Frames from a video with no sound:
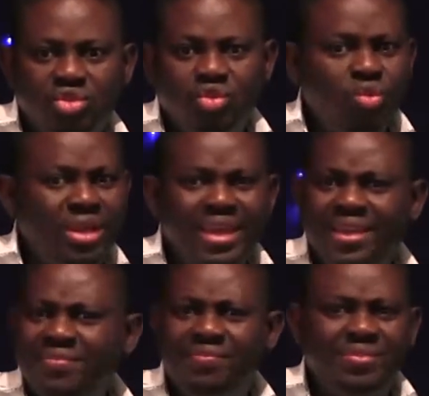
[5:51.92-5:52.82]
to
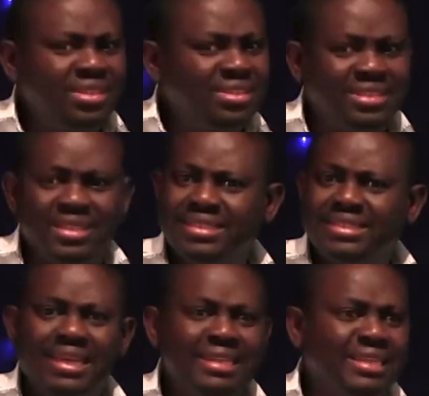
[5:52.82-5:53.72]
every
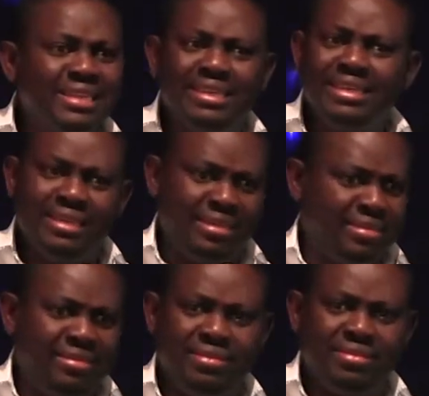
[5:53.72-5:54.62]
satanic
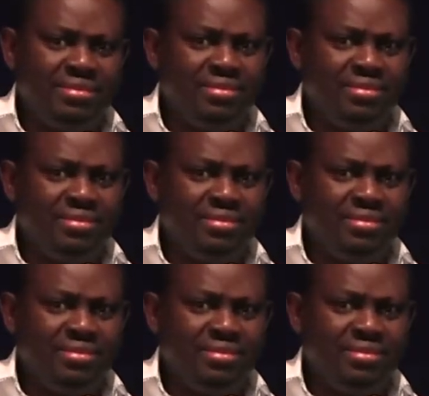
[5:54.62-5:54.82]
game